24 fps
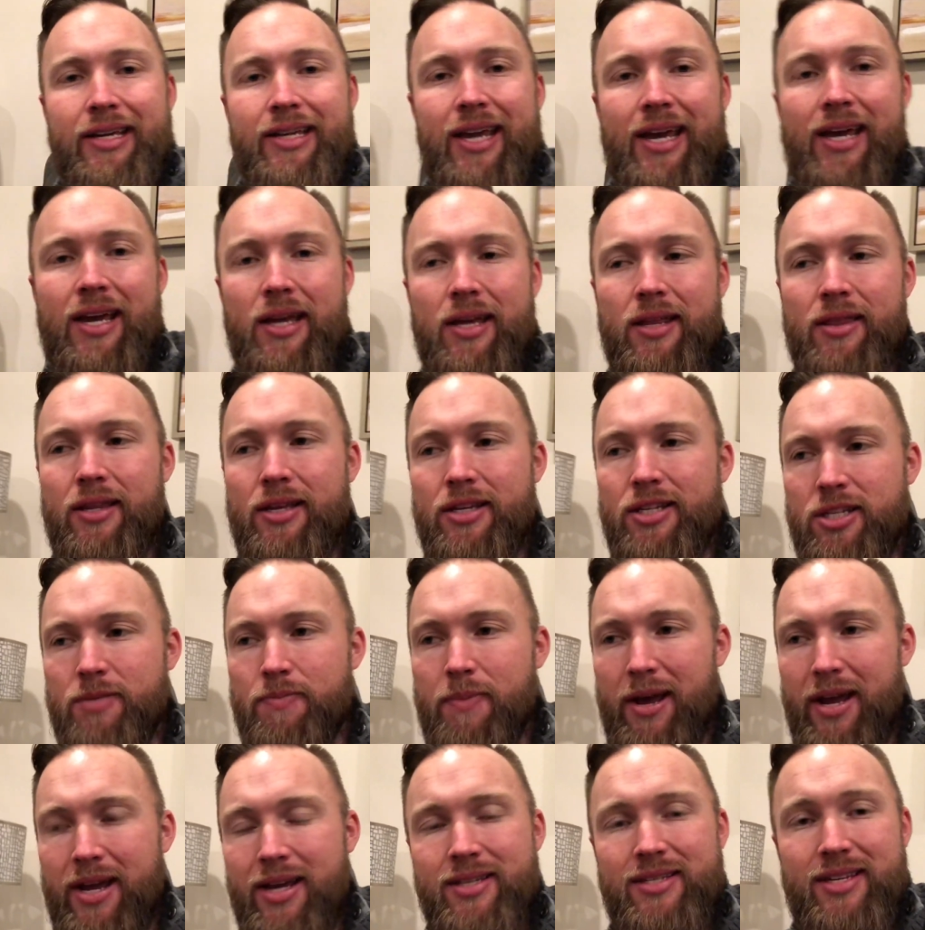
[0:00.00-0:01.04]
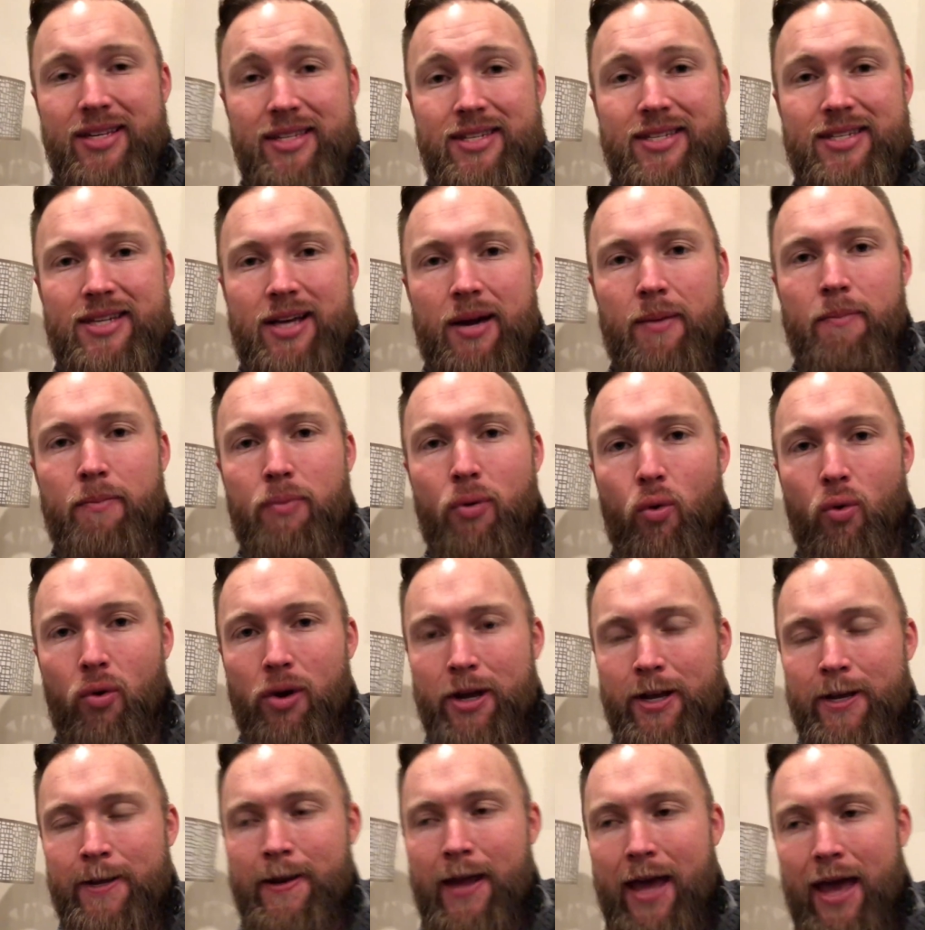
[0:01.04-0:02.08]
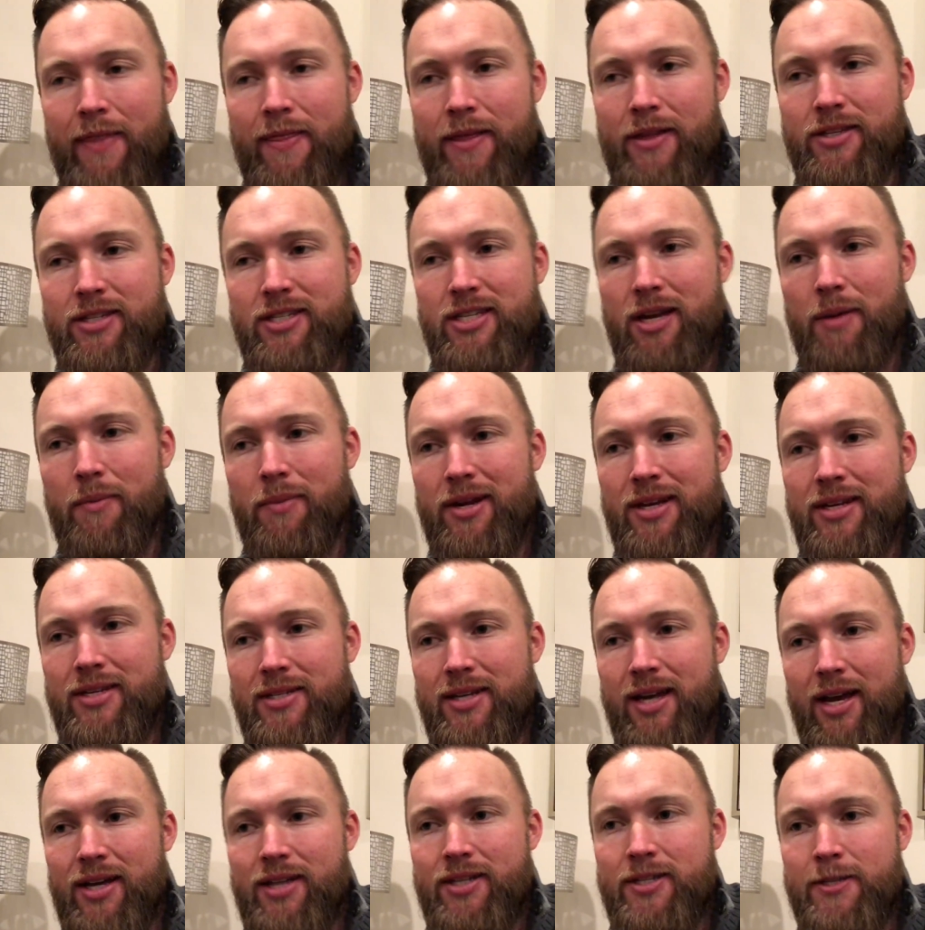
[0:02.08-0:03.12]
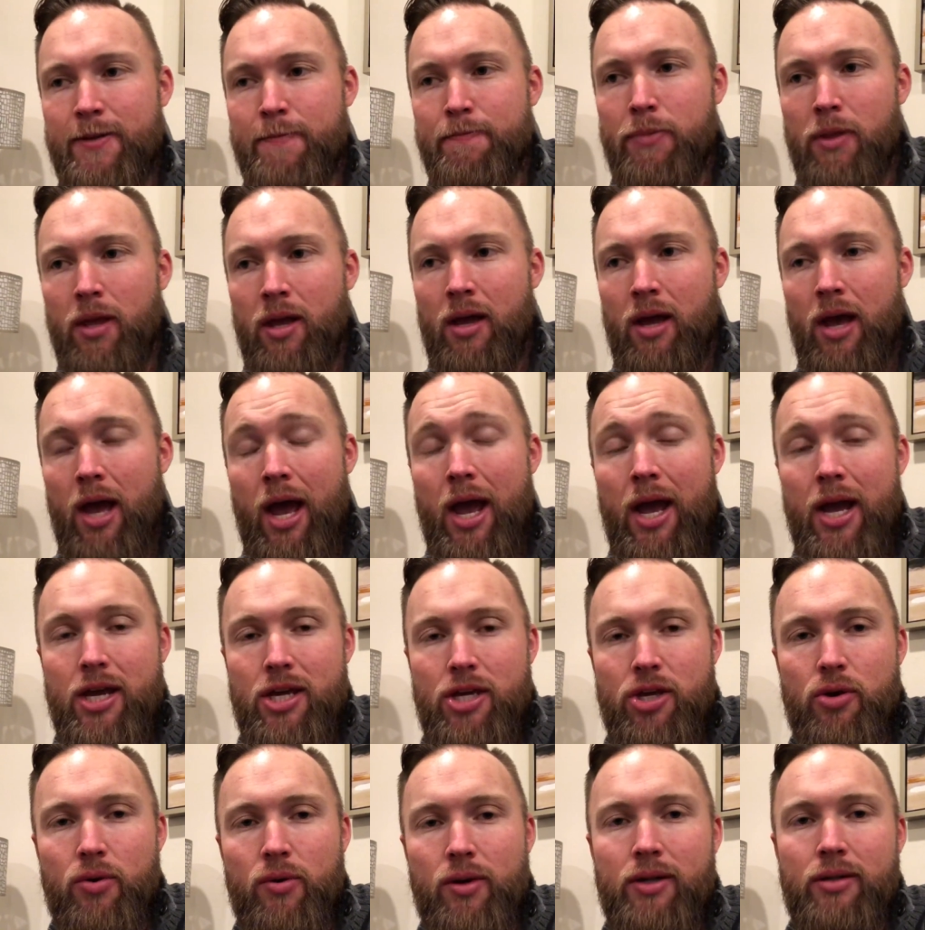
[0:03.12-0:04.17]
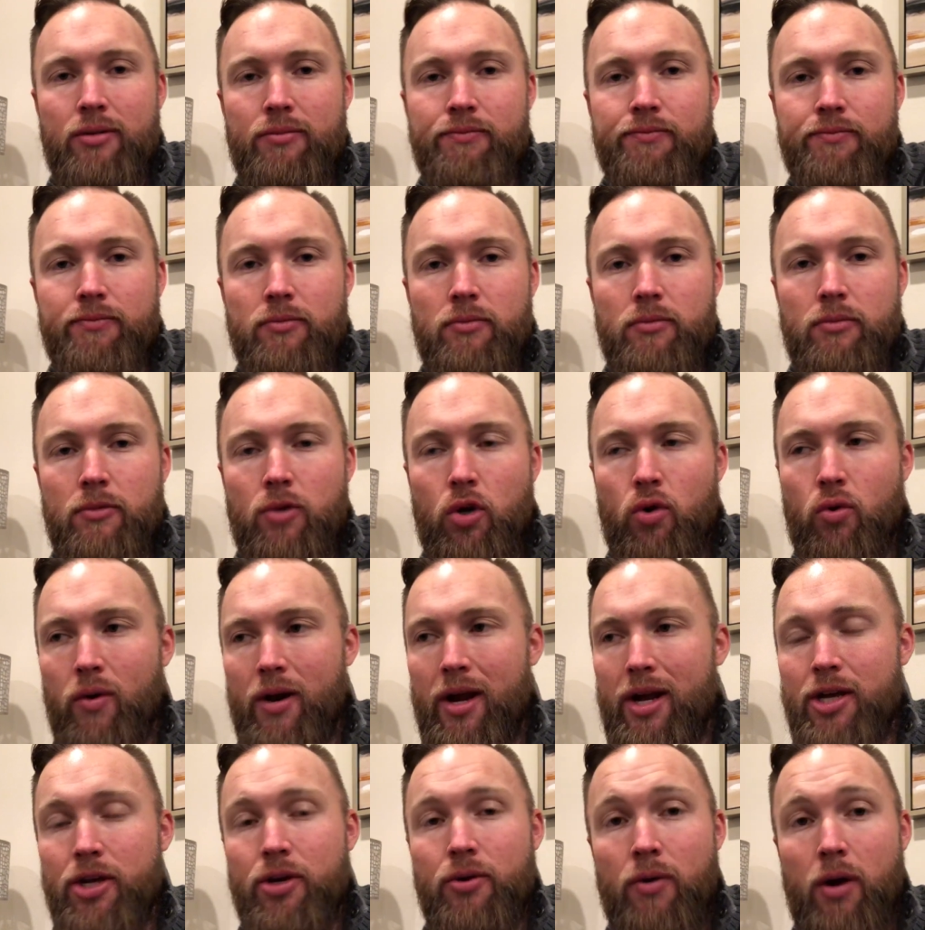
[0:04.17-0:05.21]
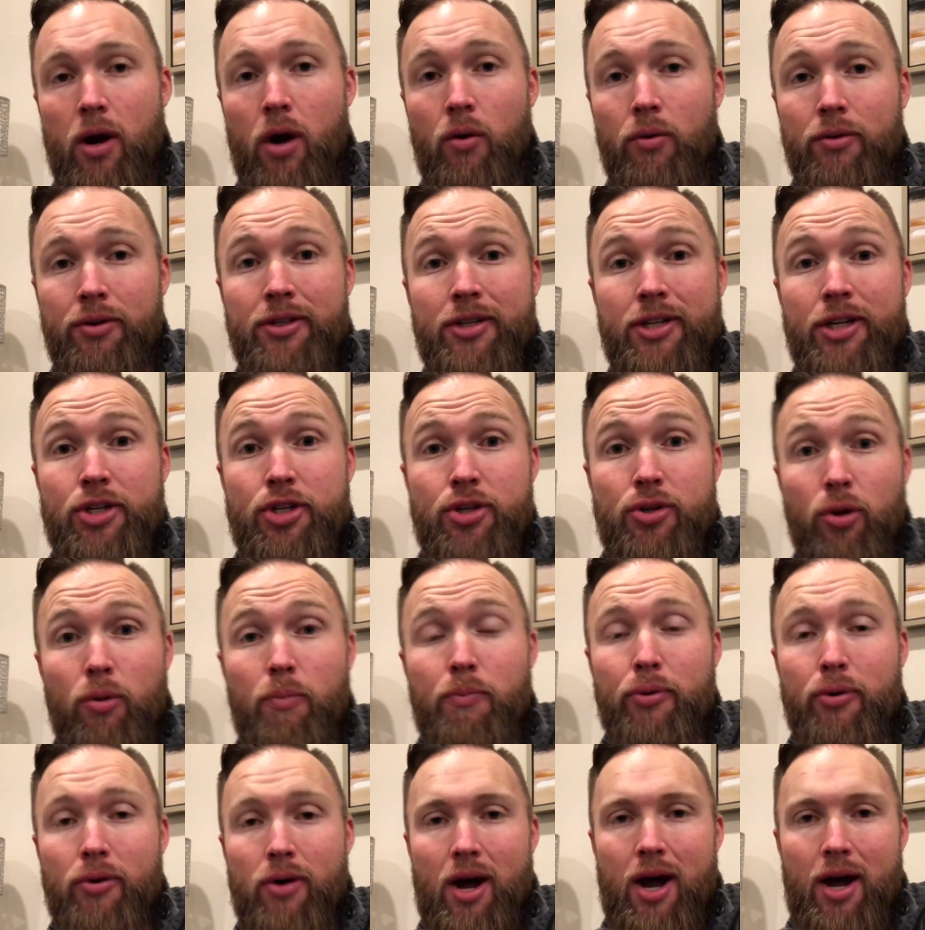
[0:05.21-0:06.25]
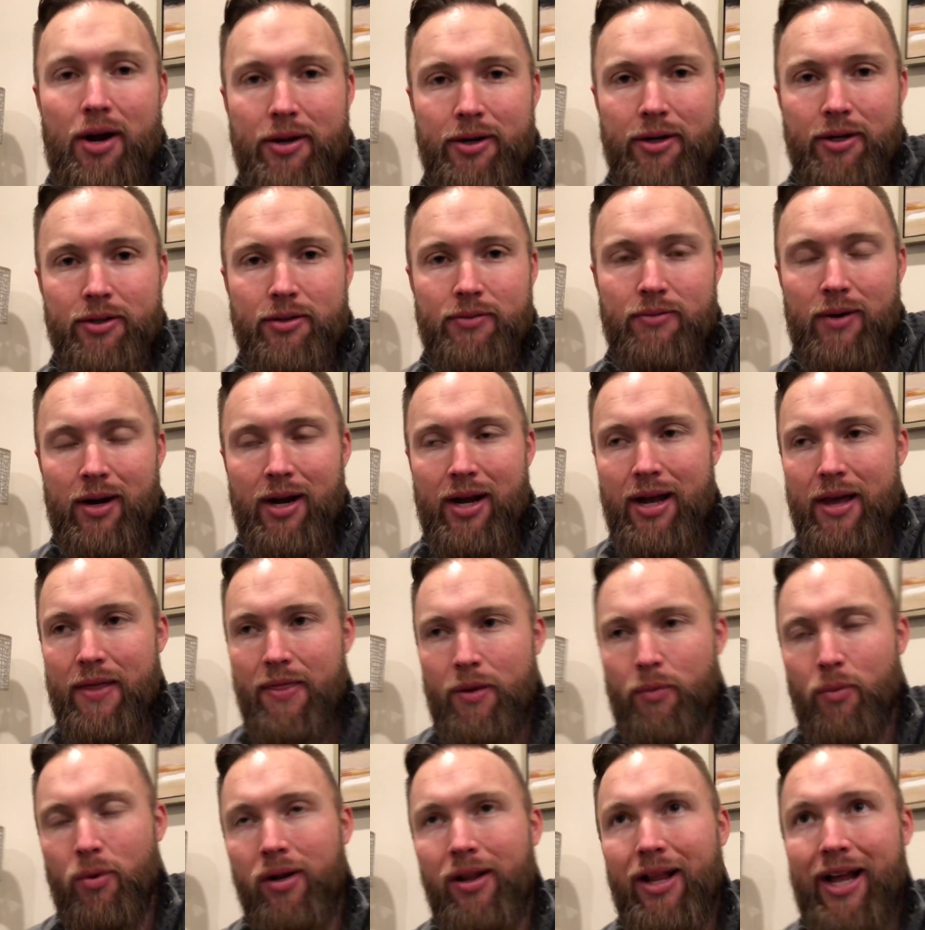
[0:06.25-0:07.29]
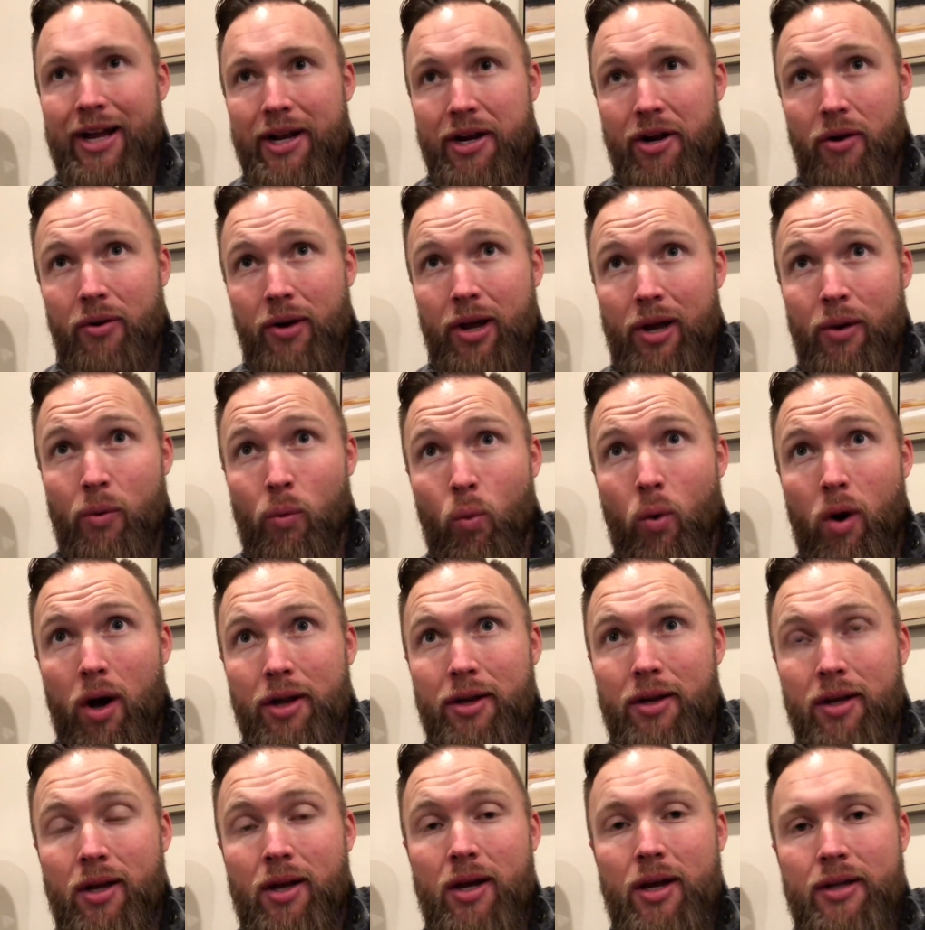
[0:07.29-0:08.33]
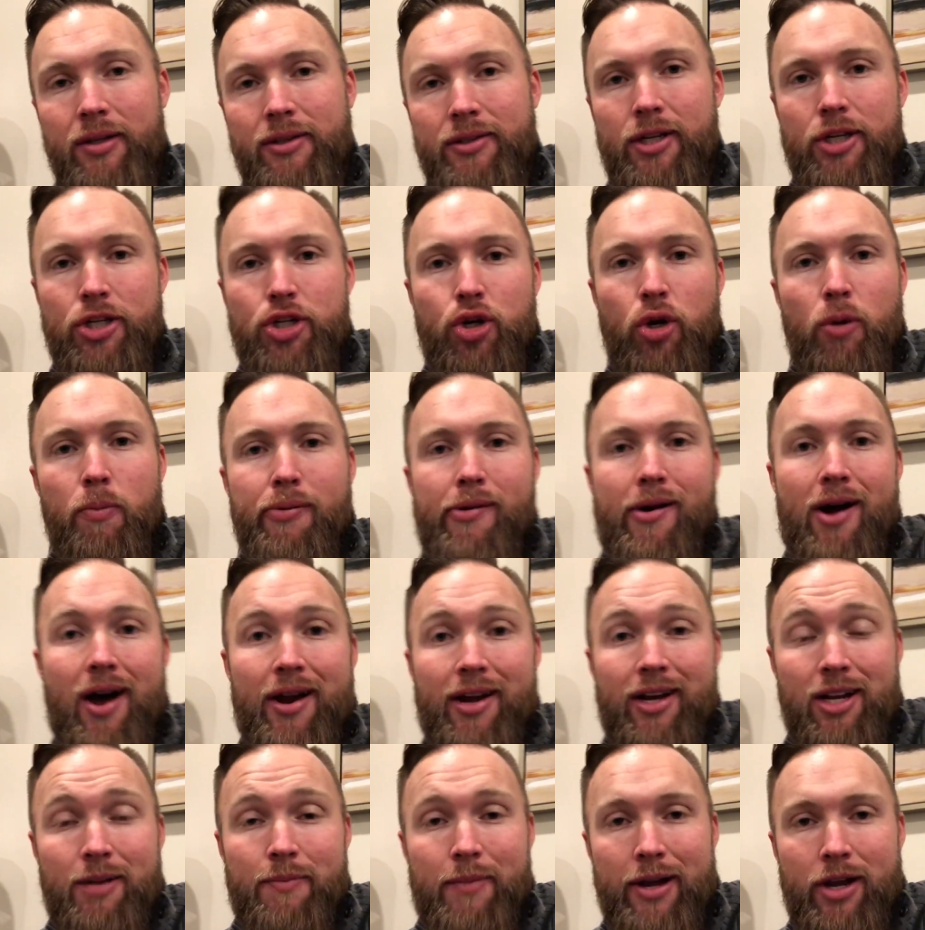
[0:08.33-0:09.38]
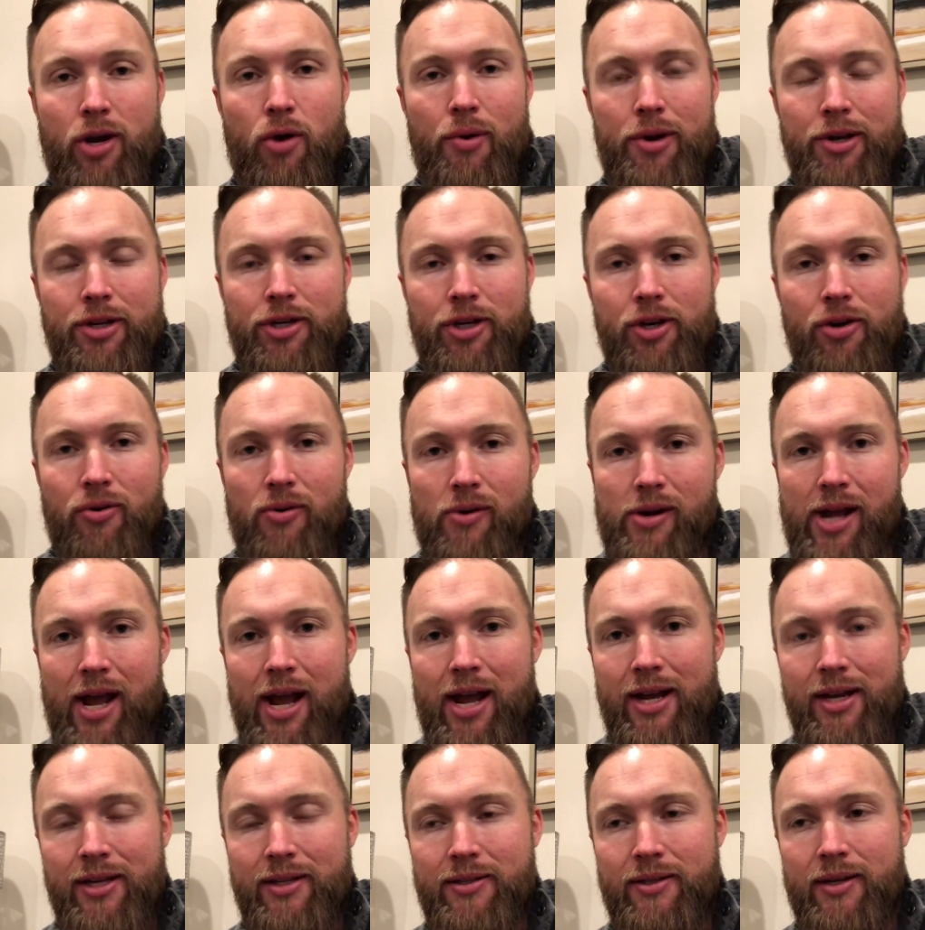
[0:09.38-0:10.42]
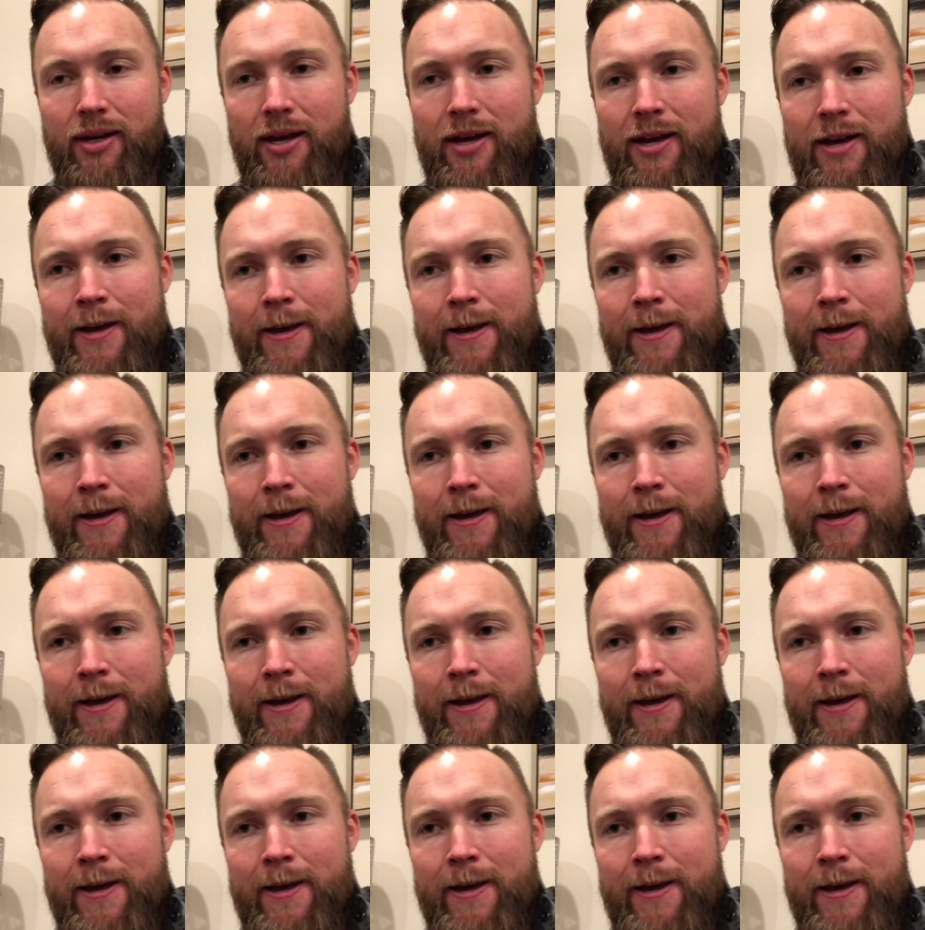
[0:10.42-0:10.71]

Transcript: get in this space at some point, and then somebody says, hey, you can create your own digital product, right? And then we're like, okay, what digital product am I going to create?